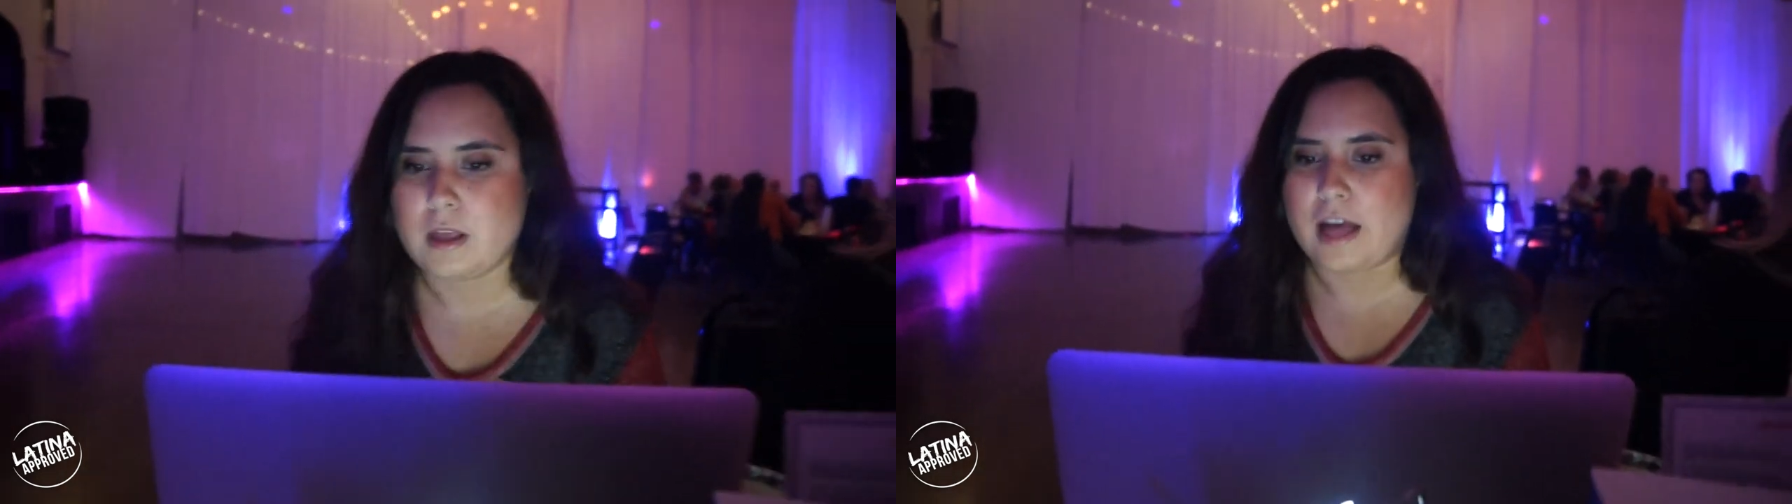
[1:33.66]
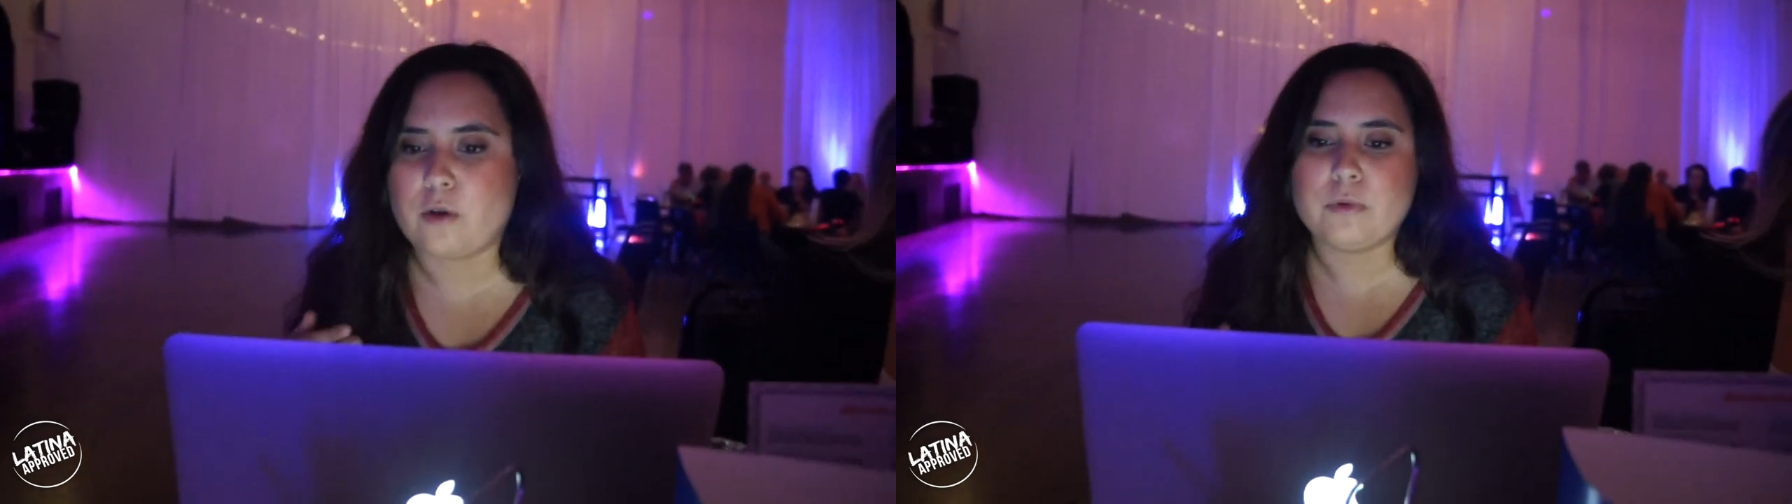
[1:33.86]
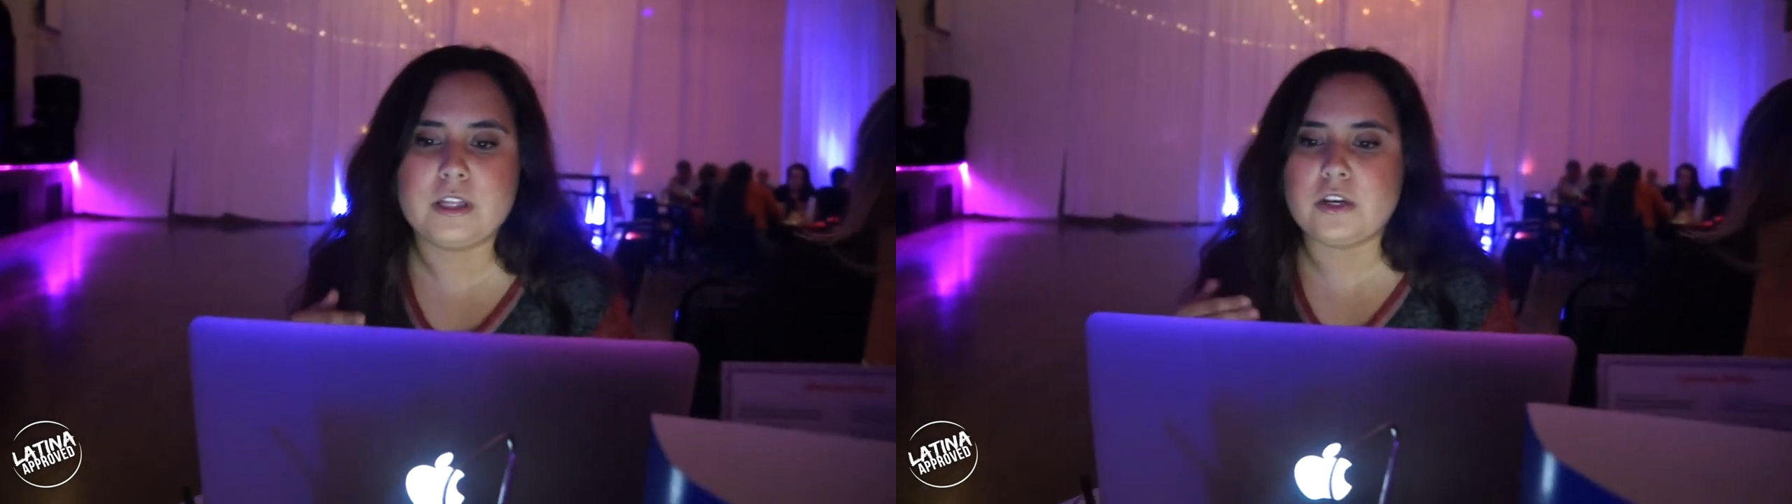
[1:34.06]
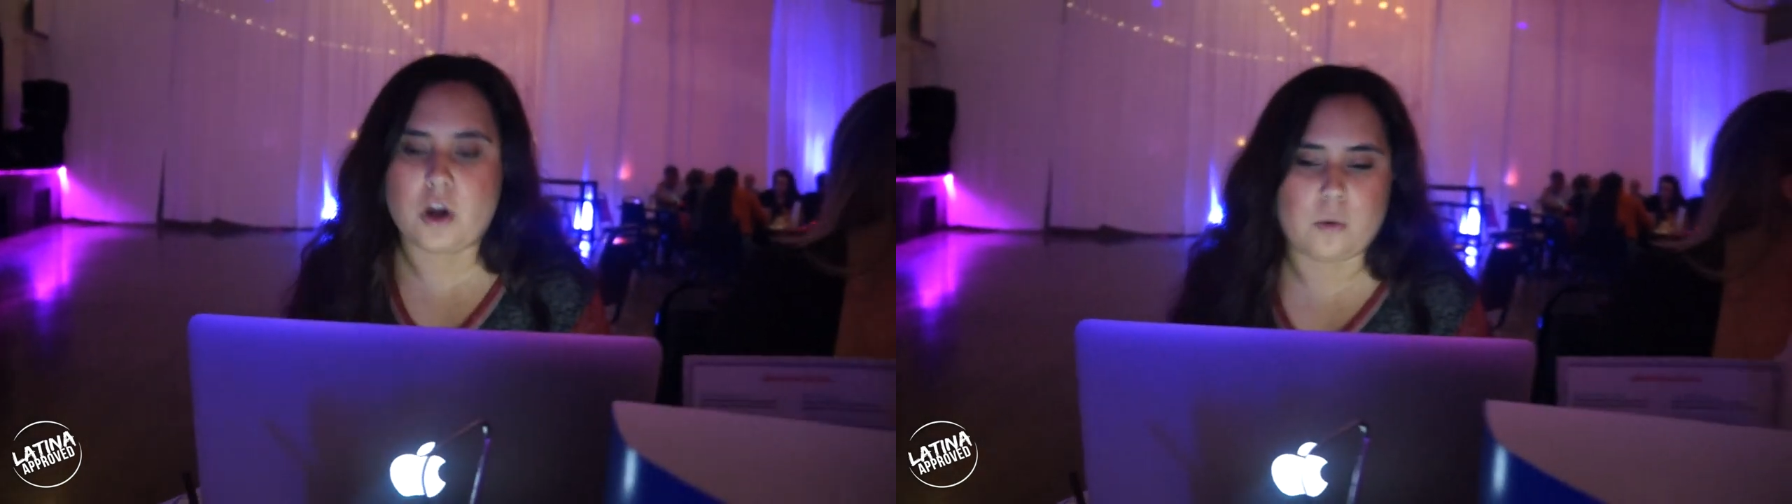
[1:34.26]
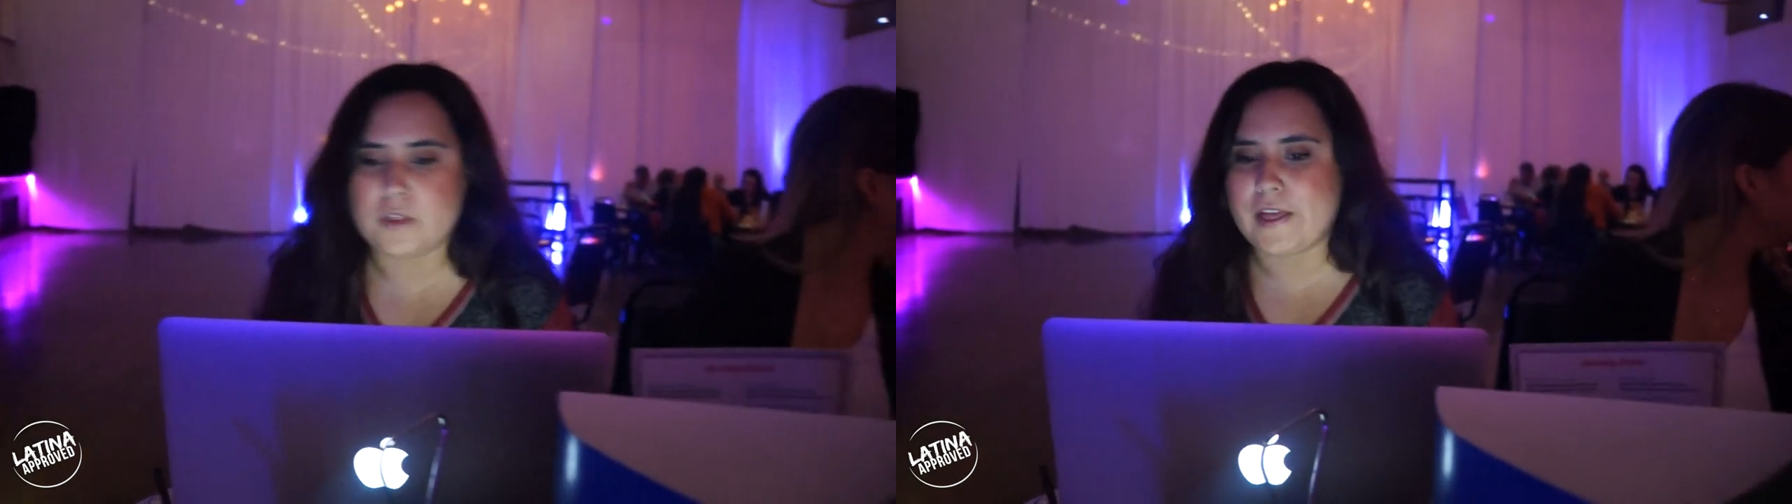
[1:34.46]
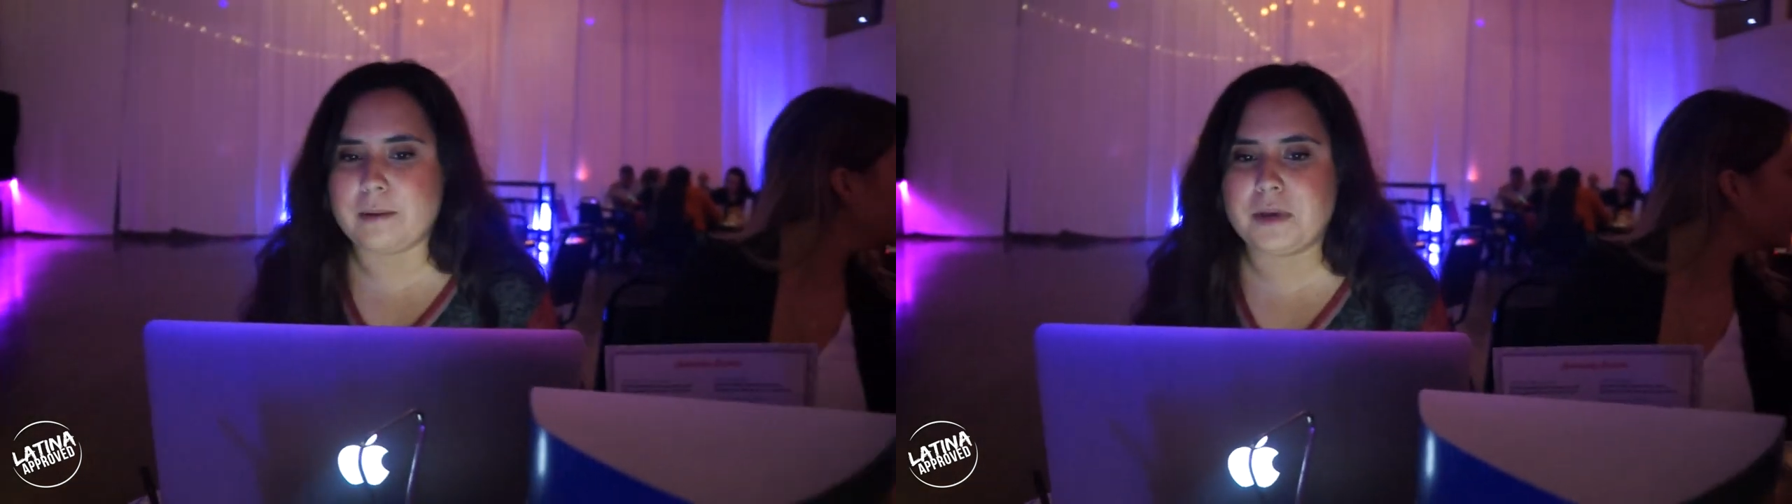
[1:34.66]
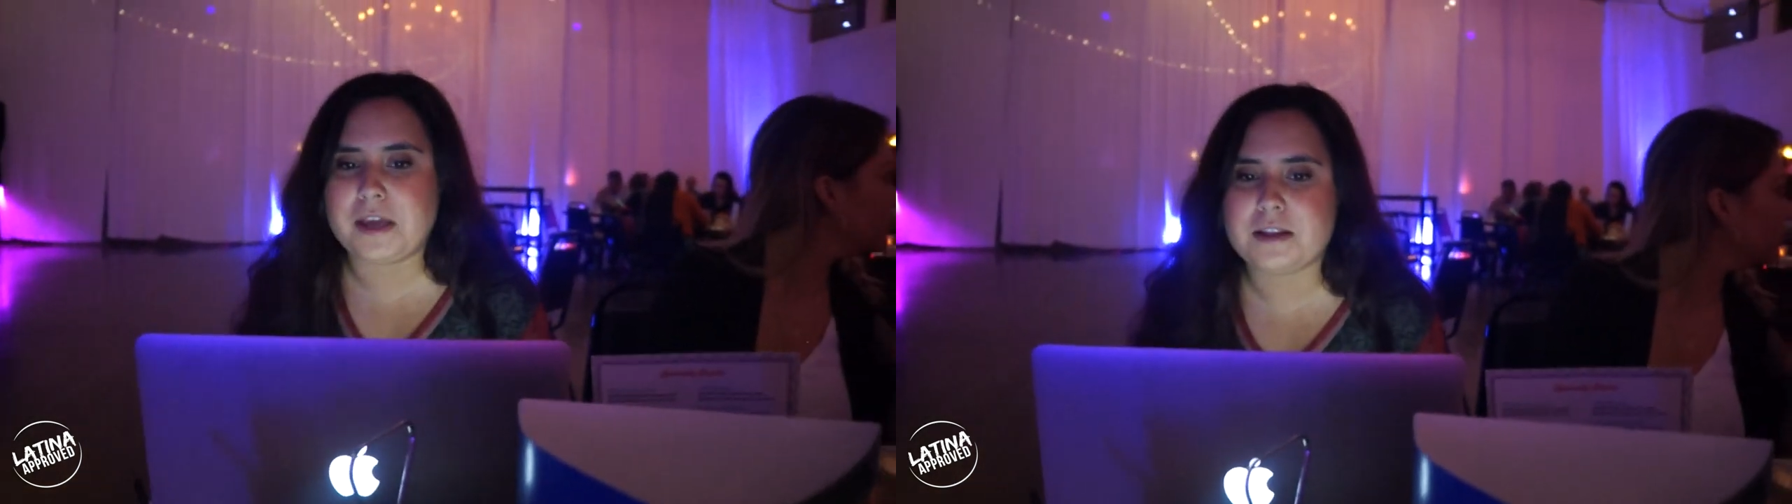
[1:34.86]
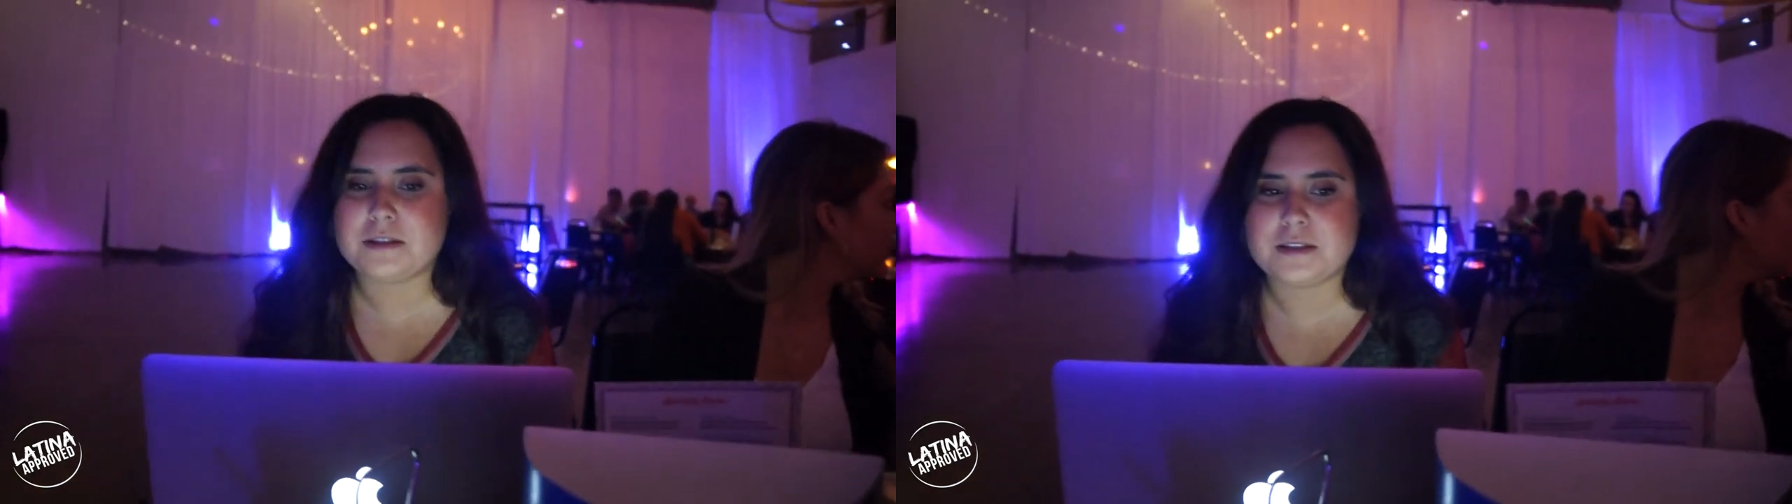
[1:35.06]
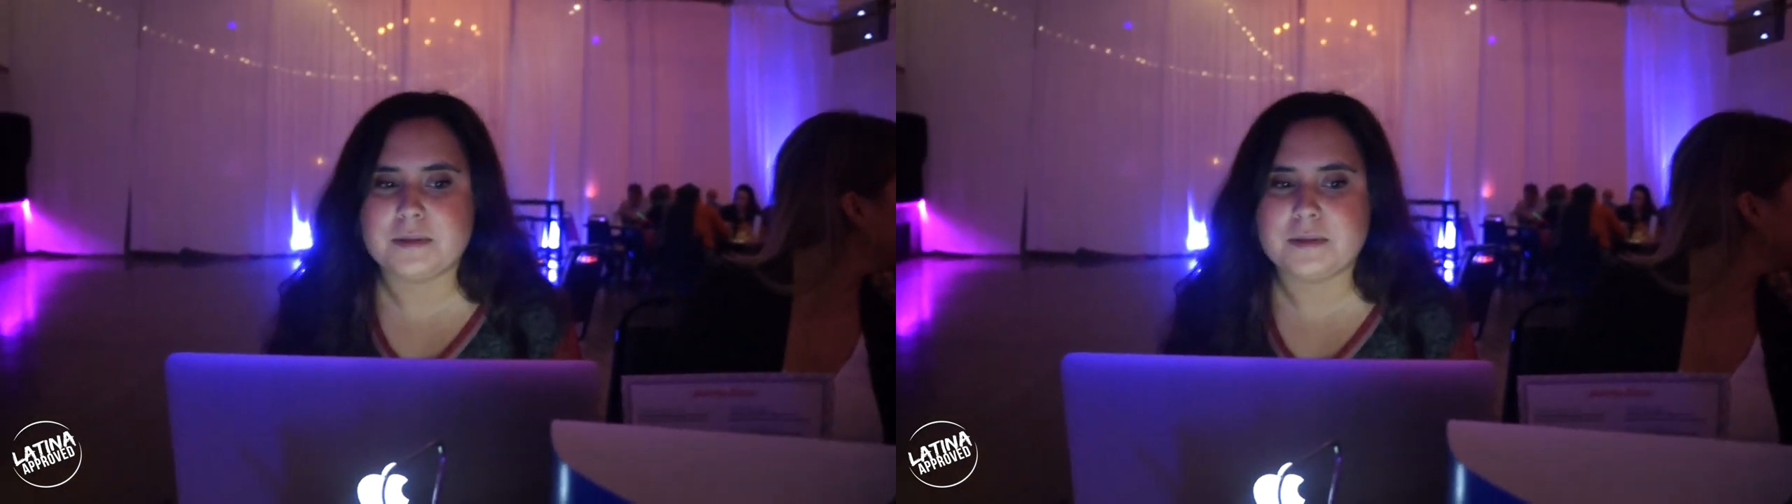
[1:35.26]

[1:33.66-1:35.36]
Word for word: I don't really know what that means